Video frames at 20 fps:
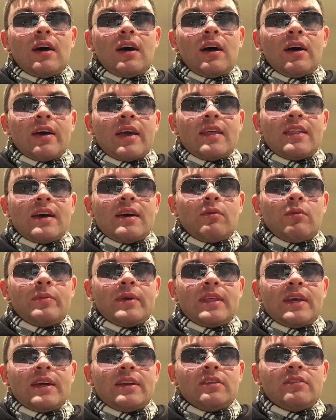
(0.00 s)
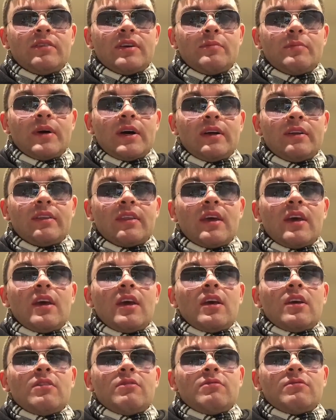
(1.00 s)
okay, that will be the end of it. But
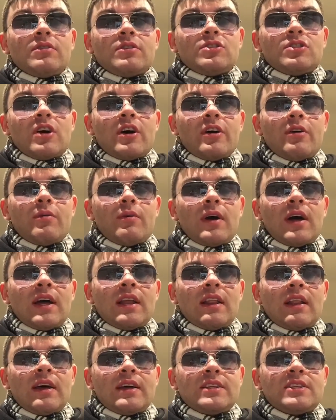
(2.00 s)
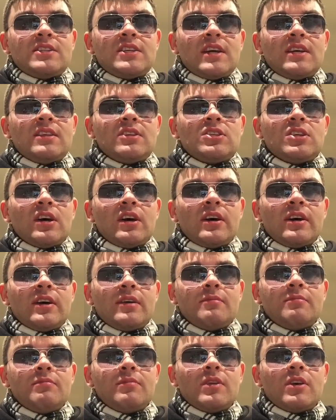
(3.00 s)
so I'd like to take the
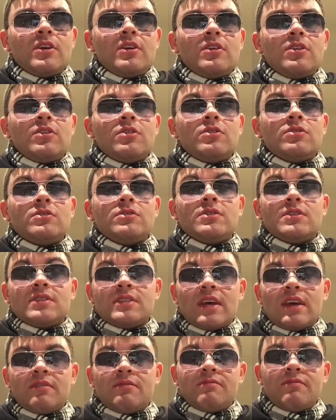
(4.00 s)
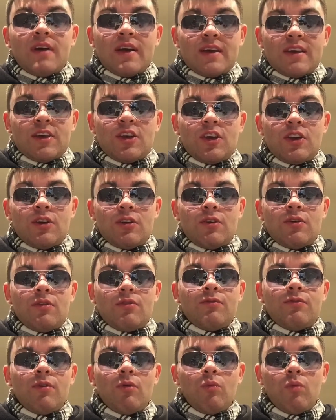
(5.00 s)
time to say thank you
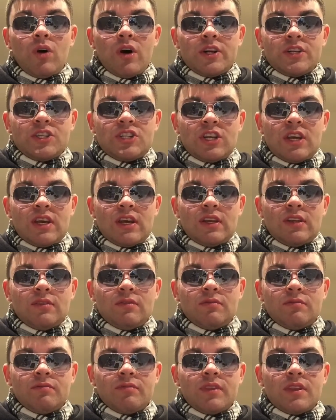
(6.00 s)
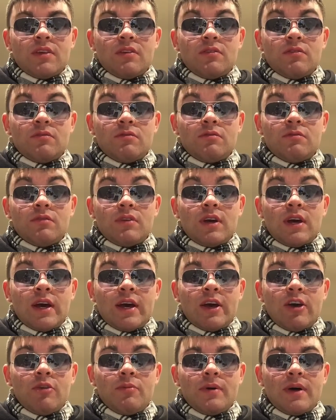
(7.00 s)
for watching.
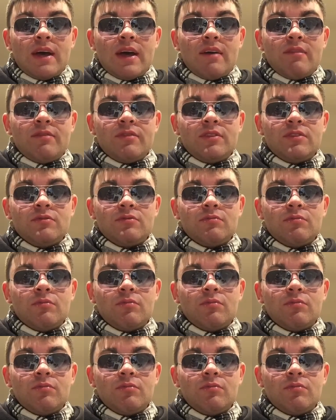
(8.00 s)
I hope I haven't